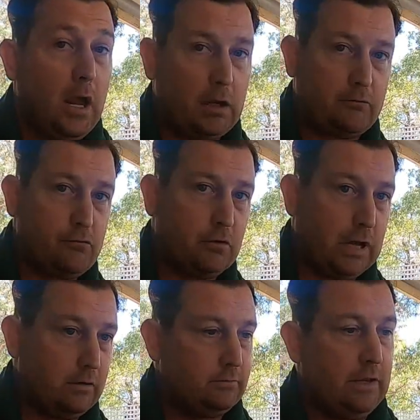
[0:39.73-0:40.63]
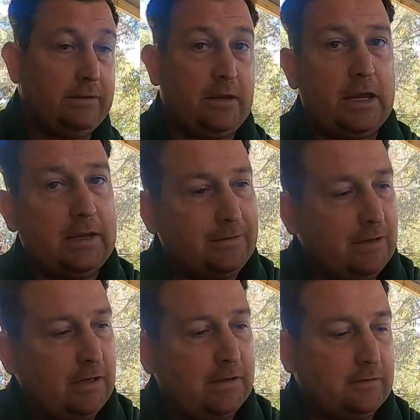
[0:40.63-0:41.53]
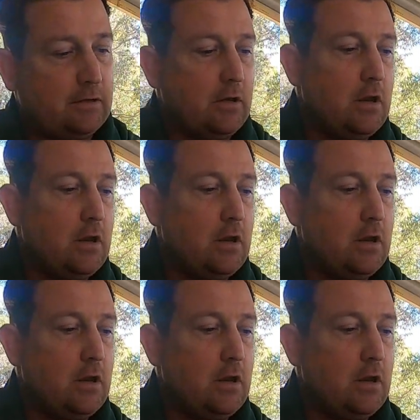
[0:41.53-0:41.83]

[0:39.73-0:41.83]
and a ruler. That's how easy it is.